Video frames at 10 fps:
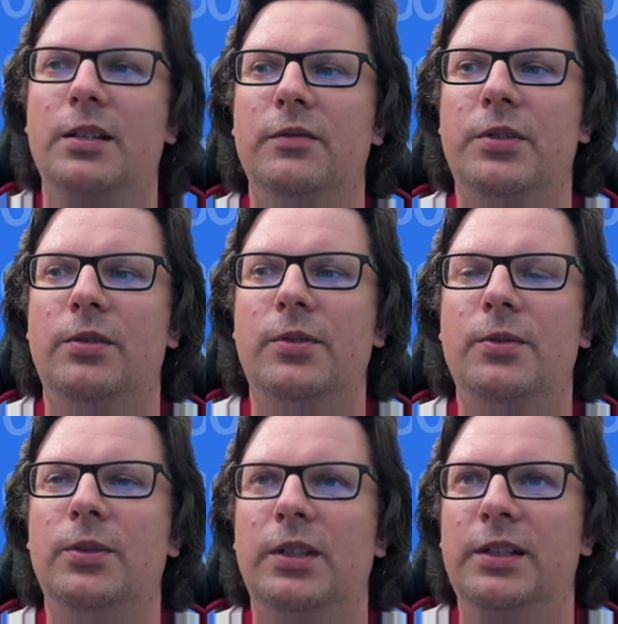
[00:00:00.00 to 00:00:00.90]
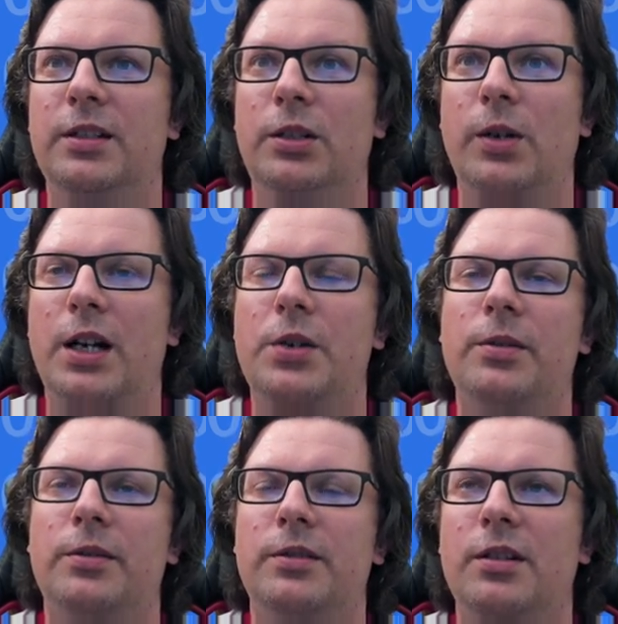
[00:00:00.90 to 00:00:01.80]
which looks good. It didn't crash.
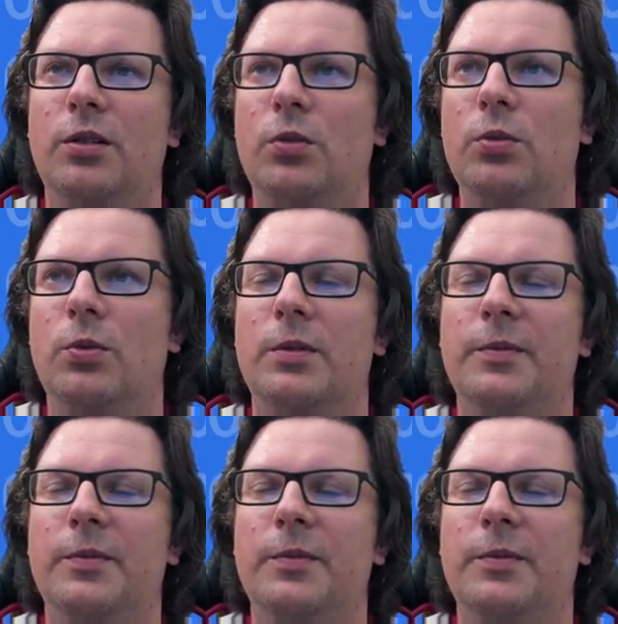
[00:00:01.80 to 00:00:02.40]
Cool.